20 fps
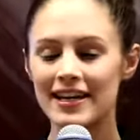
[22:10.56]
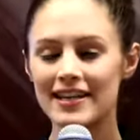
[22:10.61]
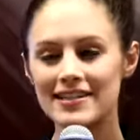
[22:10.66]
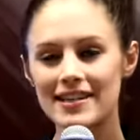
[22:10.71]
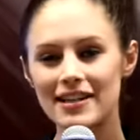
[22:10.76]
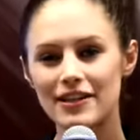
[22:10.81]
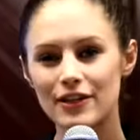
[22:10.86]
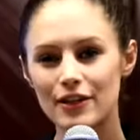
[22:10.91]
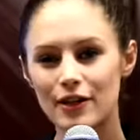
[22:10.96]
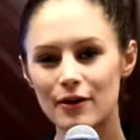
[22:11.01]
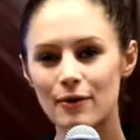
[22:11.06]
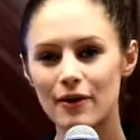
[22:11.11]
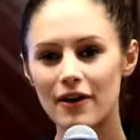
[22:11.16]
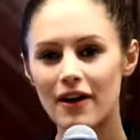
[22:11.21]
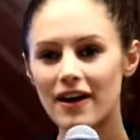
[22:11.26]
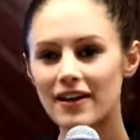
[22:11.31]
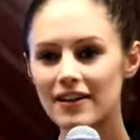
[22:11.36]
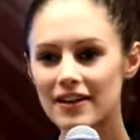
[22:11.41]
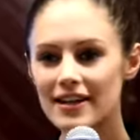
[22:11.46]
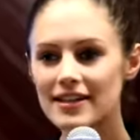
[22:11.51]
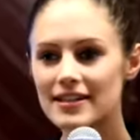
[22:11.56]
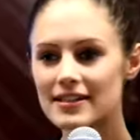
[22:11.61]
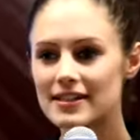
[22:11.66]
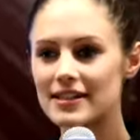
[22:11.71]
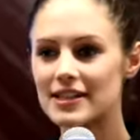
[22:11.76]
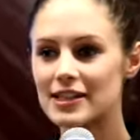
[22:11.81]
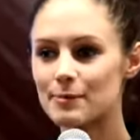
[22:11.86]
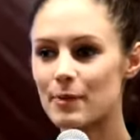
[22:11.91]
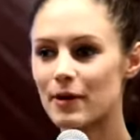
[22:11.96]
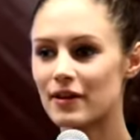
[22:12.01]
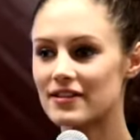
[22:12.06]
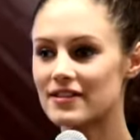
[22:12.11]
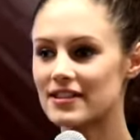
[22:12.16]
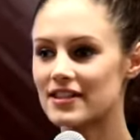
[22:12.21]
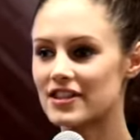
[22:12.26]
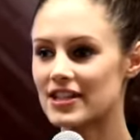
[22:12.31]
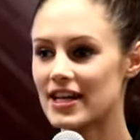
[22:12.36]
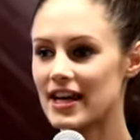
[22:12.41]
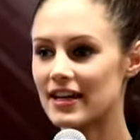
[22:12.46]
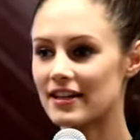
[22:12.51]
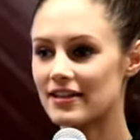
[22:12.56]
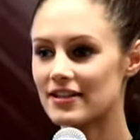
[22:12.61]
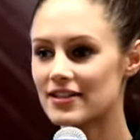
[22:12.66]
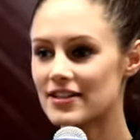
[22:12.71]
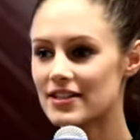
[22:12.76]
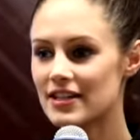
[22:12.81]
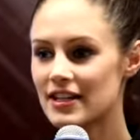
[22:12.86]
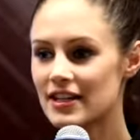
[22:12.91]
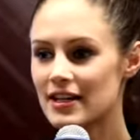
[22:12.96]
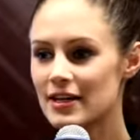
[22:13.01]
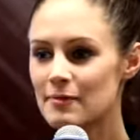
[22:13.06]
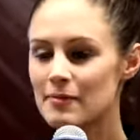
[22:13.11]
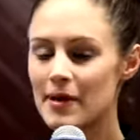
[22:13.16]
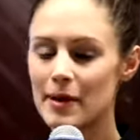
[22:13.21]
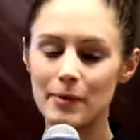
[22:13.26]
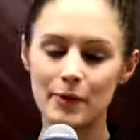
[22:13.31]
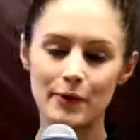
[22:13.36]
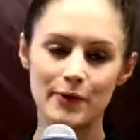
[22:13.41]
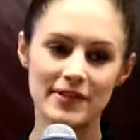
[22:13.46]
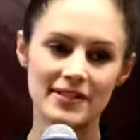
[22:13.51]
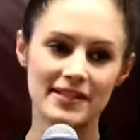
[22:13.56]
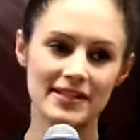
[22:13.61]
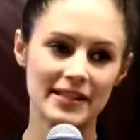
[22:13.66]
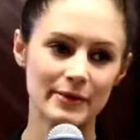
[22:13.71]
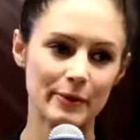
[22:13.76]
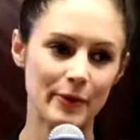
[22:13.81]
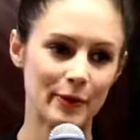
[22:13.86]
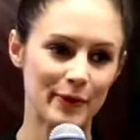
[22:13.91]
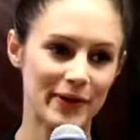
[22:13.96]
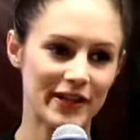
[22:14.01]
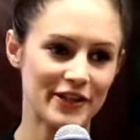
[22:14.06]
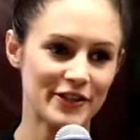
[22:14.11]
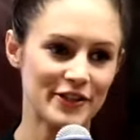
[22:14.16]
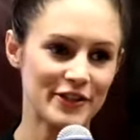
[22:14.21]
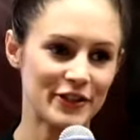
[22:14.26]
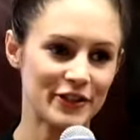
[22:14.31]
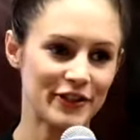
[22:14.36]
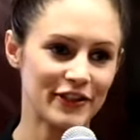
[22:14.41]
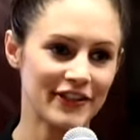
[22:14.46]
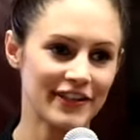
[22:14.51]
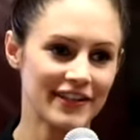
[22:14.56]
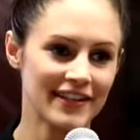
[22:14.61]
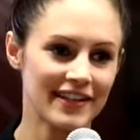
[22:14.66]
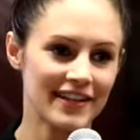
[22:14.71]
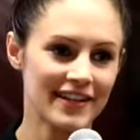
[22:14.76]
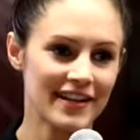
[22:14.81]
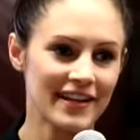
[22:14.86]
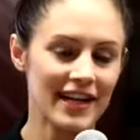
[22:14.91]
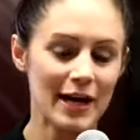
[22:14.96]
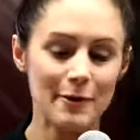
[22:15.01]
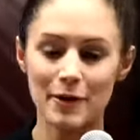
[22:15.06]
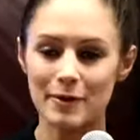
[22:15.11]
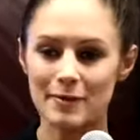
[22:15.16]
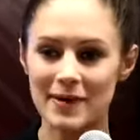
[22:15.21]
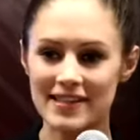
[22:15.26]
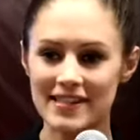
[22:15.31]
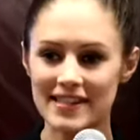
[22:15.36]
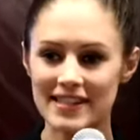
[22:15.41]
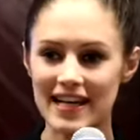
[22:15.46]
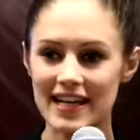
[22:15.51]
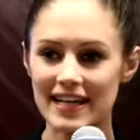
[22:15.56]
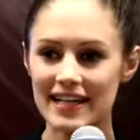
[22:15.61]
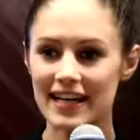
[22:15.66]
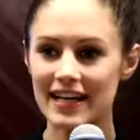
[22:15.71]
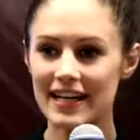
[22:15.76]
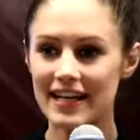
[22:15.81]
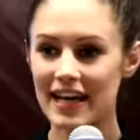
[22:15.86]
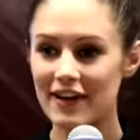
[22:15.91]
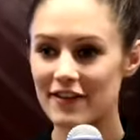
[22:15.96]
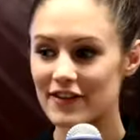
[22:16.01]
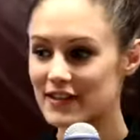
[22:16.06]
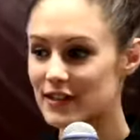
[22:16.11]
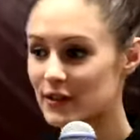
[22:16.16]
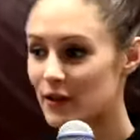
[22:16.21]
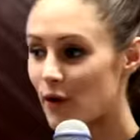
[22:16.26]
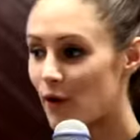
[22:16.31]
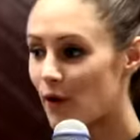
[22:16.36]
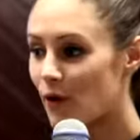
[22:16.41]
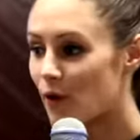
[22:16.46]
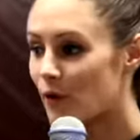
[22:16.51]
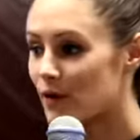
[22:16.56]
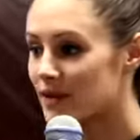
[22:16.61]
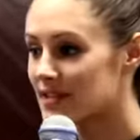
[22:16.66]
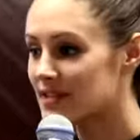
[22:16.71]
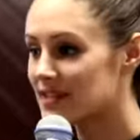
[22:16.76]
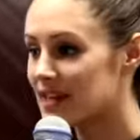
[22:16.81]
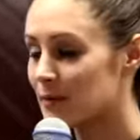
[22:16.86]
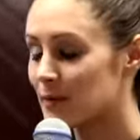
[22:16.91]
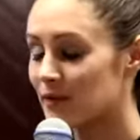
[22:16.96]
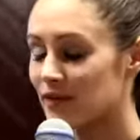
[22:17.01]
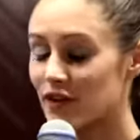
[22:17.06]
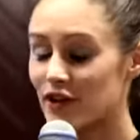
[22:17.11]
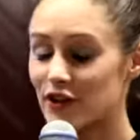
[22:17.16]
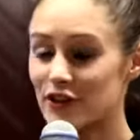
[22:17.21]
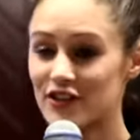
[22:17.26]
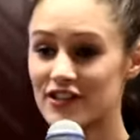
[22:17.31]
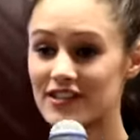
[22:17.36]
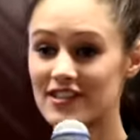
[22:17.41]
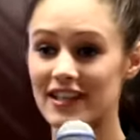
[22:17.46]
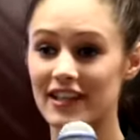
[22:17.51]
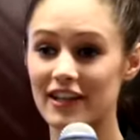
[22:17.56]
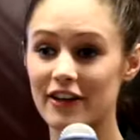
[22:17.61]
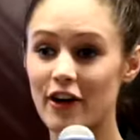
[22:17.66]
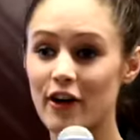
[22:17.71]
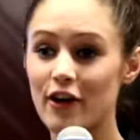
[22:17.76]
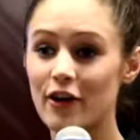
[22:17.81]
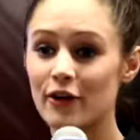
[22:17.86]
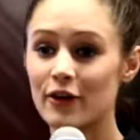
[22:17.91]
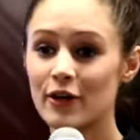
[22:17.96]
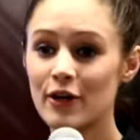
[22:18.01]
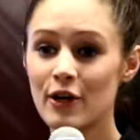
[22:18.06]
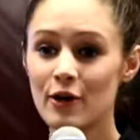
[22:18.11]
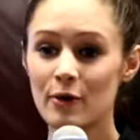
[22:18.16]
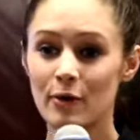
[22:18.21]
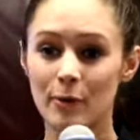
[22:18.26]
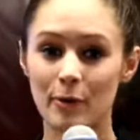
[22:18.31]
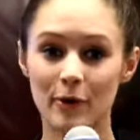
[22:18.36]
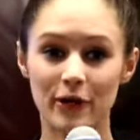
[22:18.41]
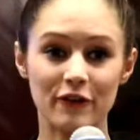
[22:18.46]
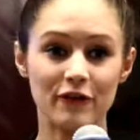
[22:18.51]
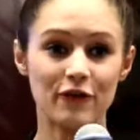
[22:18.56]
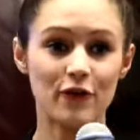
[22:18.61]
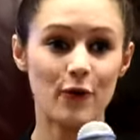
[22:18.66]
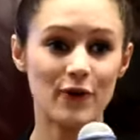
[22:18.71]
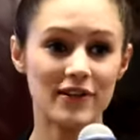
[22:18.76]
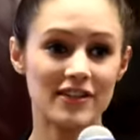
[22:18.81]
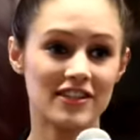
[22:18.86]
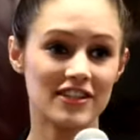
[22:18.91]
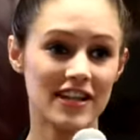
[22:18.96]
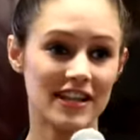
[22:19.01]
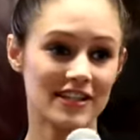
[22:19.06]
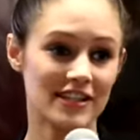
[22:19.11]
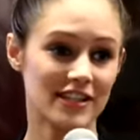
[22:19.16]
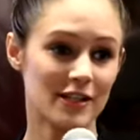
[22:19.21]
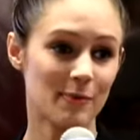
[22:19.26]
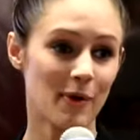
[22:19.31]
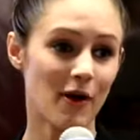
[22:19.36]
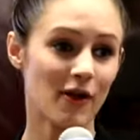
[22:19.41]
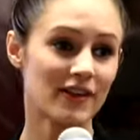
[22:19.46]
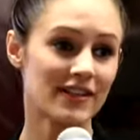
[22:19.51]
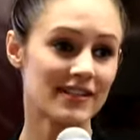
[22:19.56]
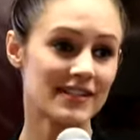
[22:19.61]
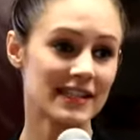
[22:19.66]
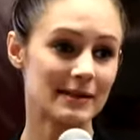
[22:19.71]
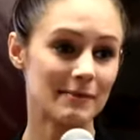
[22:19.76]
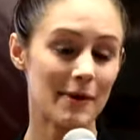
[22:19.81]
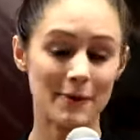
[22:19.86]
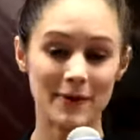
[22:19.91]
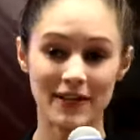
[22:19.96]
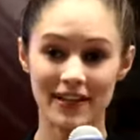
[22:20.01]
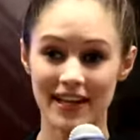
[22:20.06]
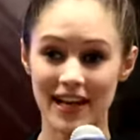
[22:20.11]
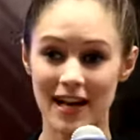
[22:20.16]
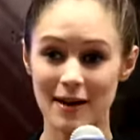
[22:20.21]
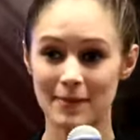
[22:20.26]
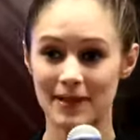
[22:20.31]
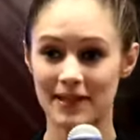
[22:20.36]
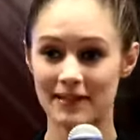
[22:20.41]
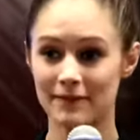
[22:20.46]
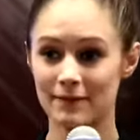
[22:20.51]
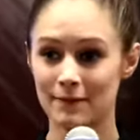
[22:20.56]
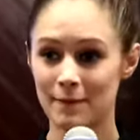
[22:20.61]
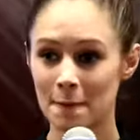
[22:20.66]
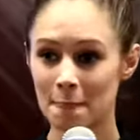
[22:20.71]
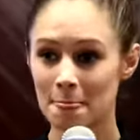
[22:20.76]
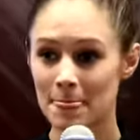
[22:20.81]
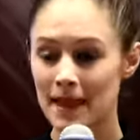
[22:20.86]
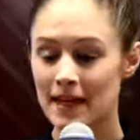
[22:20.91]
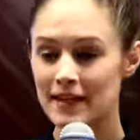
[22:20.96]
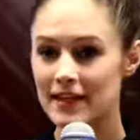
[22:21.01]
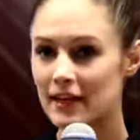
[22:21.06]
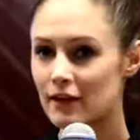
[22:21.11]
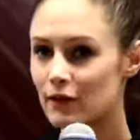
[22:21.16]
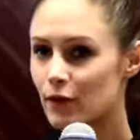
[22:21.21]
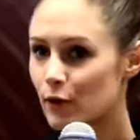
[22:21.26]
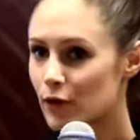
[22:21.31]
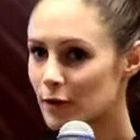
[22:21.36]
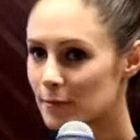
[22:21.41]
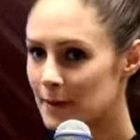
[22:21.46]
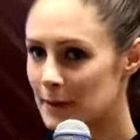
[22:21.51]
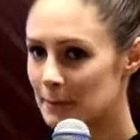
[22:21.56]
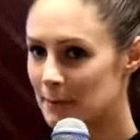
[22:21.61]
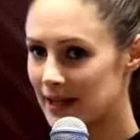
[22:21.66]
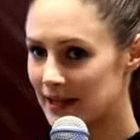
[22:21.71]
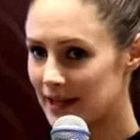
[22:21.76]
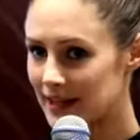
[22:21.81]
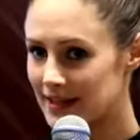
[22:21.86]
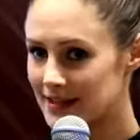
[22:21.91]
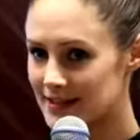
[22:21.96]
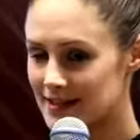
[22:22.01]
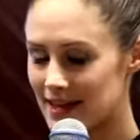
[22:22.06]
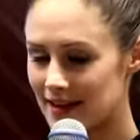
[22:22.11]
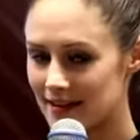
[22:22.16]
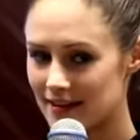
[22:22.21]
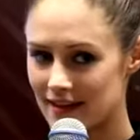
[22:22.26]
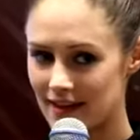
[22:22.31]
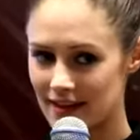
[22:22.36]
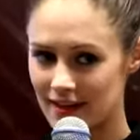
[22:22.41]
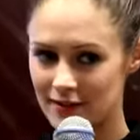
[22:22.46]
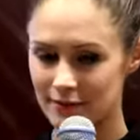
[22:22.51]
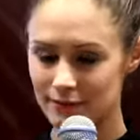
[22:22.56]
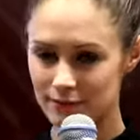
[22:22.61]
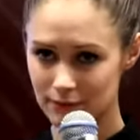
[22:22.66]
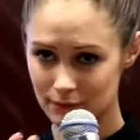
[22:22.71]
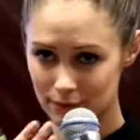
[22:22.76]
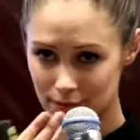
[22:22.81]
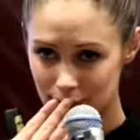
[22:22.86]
He said, you know what, I'd like to see this policy changed. Maybe we'll see what we can do. A couple of months later, he gave us a call and said, we've got a new CEO, we're putting forward to changing the policy, maybe you can come in. Now, all the big players out there,